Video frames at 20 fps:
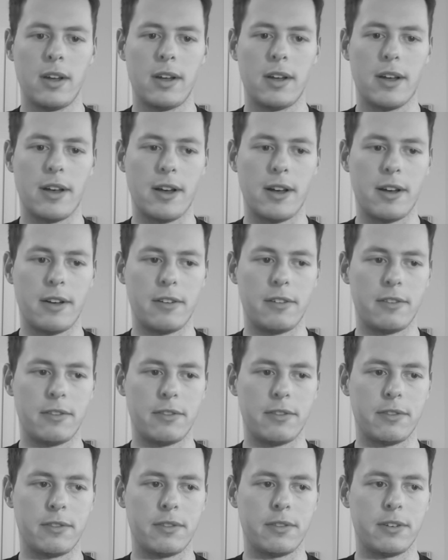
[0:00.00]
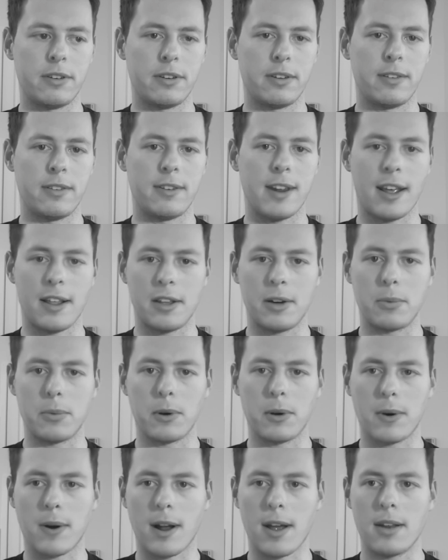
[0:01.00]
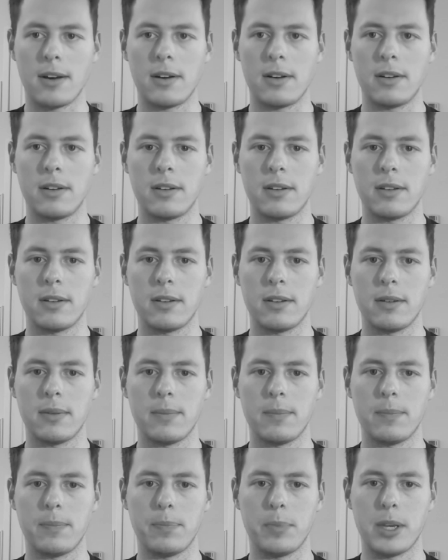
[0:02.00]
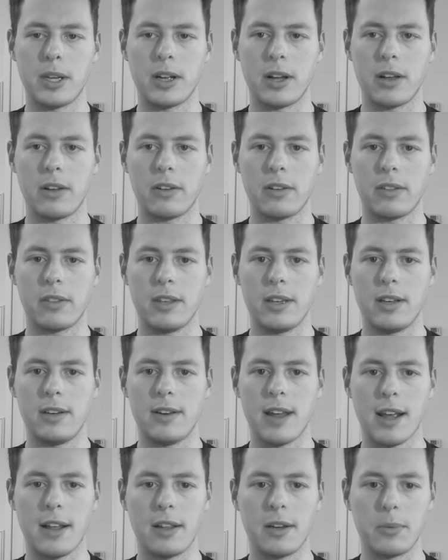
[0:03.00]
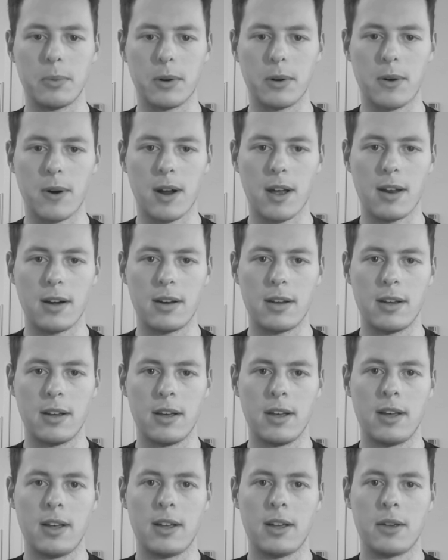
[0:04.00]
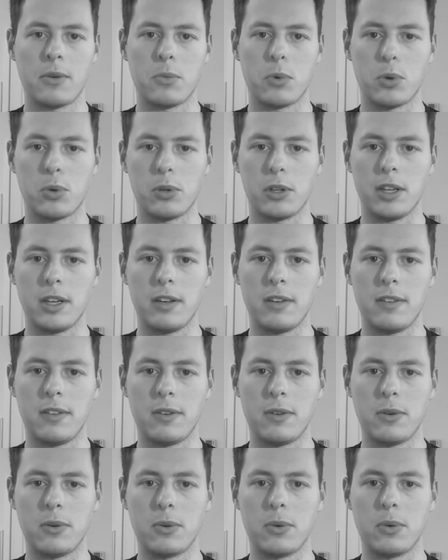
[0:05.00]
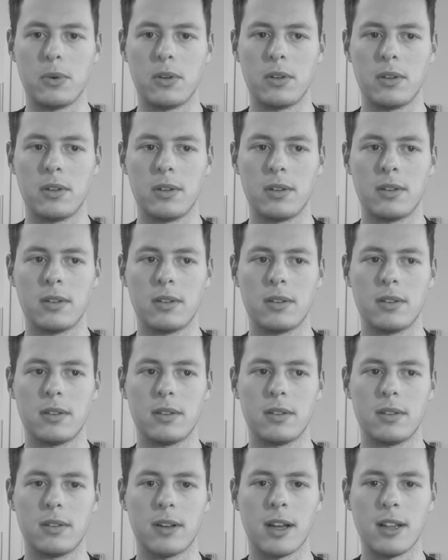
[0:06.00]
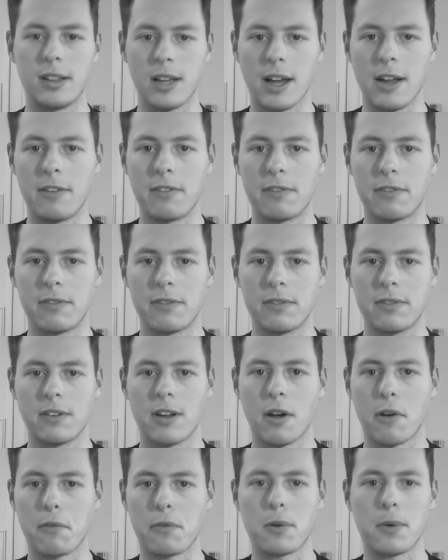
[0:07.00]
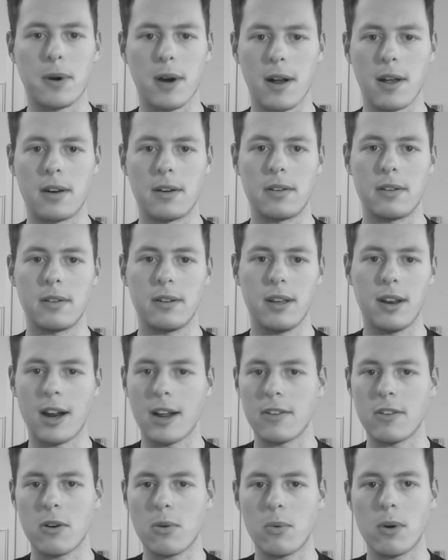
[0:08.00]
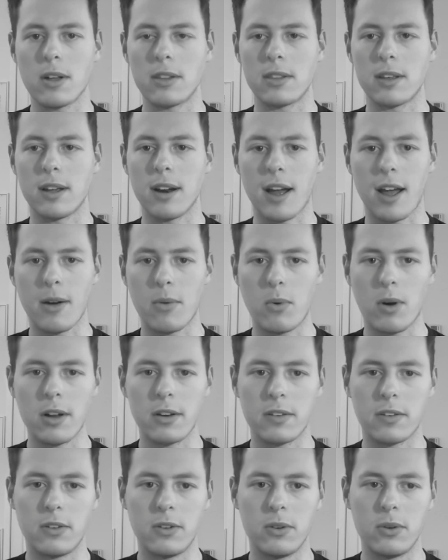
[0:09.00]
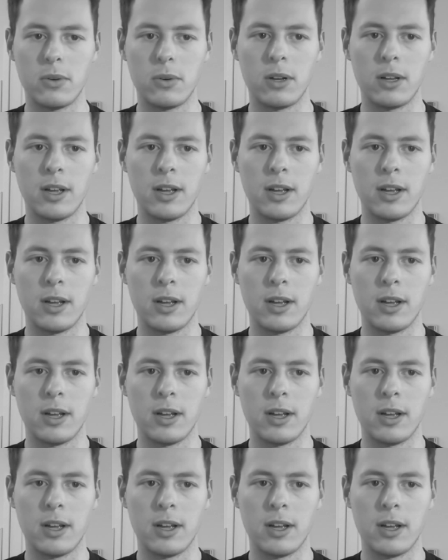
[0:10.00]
of daily regret, because the daily regret will lead to a life of regret. And I don't want that. I want to